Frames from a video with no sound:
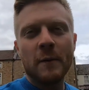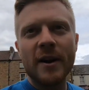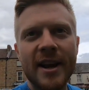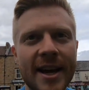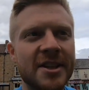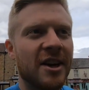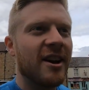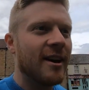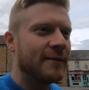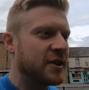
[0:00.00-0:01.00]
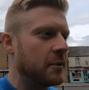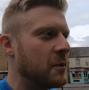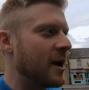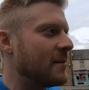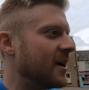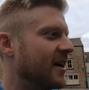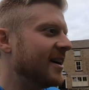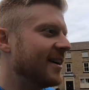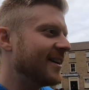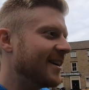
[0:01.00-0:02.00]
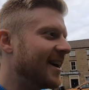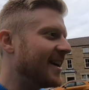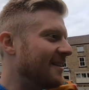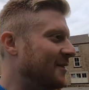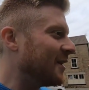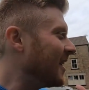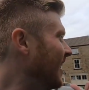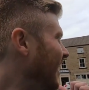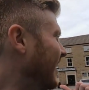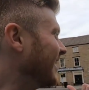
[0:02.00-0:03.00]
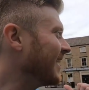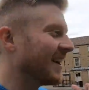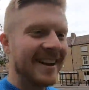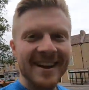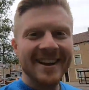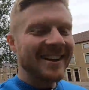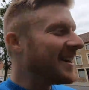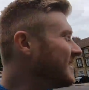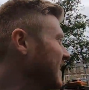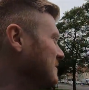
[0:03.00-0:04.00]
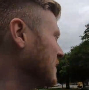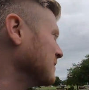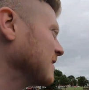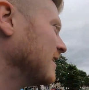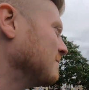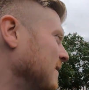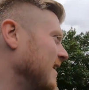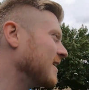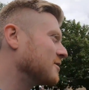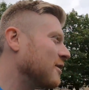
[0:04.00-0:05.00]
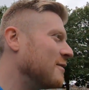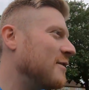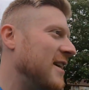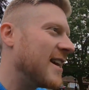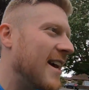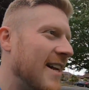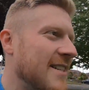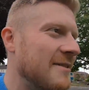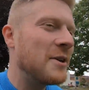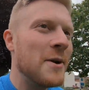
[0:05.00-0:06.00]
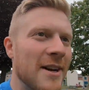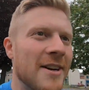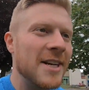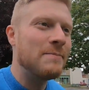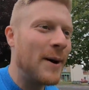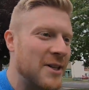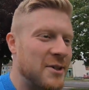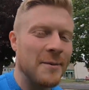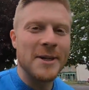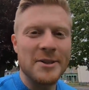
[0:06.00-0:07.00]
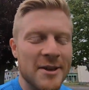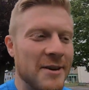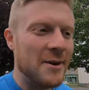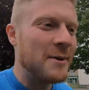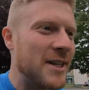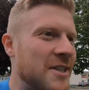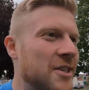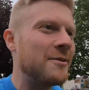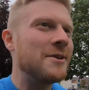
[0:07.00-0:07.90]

one day it's unearthed somewhere, but yeah, they've got that. They got that World Cup trophy in there. Let's have a quick look at this bus stop. There's something I wanted to show